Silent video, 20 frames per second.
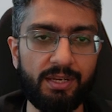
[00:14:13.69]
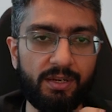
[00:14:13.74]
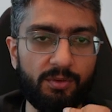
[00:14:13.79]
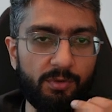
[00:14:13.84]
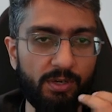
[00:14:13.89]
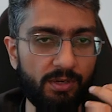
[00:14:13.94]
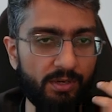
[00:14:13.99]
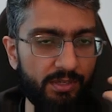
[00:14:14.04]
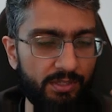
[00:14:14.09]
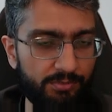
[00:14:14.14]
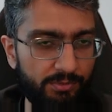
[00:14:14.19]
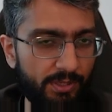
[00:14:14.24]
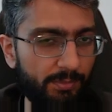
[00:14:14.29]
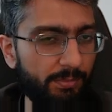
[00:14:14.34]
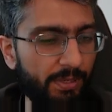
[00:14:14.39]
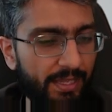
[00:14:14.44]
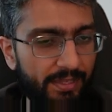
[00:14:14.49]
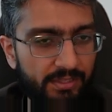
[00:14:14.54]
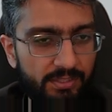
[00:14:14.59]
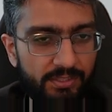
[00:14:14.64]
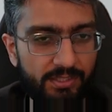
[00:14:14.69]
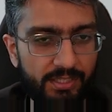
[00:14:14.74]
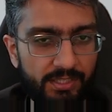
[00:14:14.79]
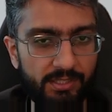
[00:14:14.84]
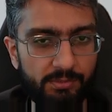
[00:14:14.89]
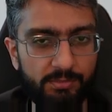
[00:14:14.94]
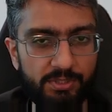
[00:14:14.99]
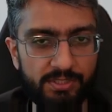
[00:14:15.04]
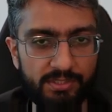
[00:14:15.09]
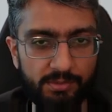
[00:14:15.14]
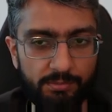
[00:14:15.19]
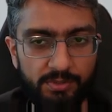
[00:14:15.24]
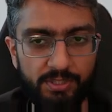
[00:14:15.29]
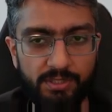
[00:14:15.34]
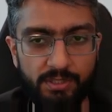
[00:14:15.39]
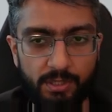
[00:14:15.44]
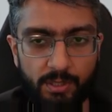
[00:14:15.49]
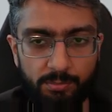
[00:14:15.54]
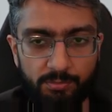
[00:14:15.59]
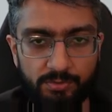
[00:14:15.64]
If I plan the database a bit
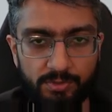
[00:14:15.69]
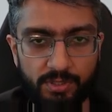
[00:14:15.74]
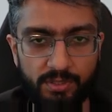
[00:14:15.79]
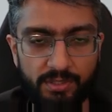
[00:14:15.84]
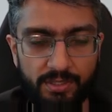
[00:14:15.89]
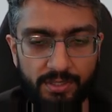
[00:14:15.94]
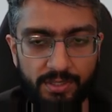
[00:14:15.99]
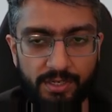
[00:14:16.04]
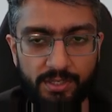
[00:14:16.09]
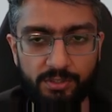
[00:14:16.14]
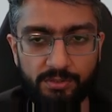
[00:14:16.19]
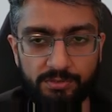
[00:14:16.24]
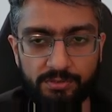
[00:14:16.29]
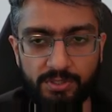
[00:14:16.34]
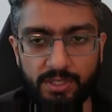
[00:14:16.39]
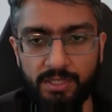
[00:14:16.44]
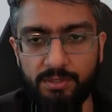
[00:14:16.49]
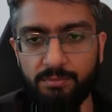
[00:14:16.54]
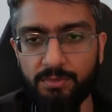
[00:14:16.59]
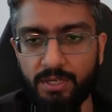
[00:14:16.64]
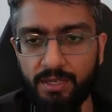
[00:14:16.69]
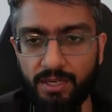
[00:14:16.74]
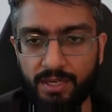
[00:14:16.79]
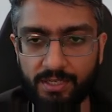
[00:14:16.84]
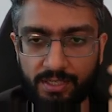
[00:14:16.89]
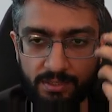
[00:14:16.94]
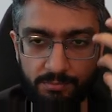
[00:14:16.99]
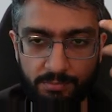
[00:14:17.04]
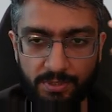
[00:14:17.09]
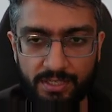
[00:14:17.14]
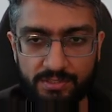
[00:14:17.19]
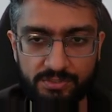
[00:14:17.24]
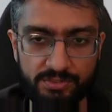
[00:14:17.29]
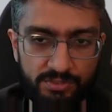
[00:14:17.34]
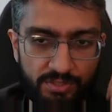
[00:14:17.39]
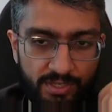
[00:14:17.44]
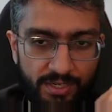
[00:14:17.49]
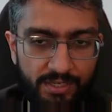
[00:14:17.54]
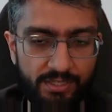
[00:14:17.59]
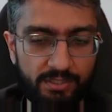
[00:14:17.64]
upfront ahead of time, I can pass
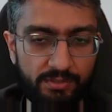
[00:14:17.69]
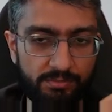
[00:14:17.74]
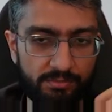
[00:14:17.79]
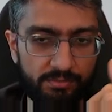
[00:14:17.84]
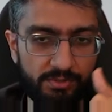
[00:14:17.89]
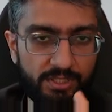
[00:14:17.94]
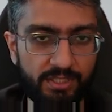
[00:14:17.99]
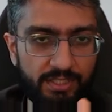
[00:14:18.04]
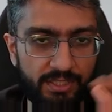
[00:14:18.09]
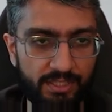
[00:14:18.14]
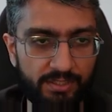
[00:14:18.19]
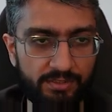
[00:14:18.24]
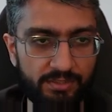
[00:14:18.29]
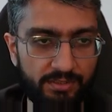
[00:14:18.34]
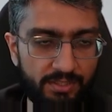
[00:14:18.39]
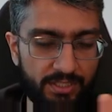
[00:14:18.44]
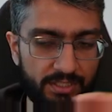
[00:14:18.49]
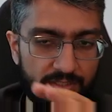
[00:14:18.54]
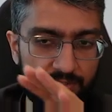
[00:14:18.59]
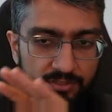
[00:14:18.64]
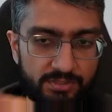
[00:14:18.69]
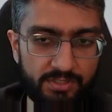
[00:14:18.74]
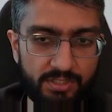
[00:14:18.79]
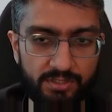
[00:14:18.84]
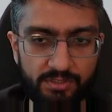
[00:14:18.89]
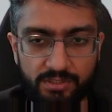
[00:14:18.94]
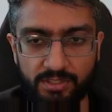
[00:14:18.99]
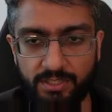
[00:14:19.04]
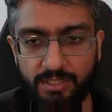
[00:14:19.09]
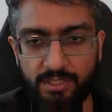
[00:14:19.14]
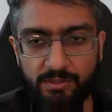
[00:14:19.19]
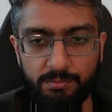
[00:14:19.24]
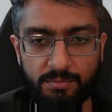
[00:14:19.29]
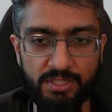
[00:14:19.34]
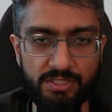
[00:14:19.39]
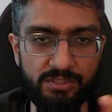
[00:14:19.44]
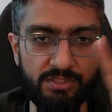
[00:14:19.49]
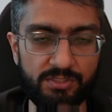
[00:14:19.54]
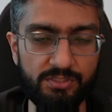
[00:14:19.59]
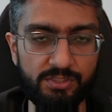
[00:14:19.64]
thread, create things and create
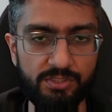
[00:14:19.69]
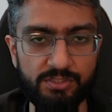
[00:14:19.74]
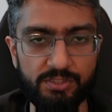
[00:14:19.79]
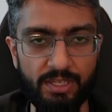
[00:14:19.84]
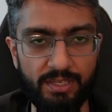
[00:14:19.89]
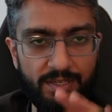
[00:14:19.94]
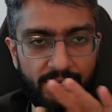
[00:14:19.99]
messages.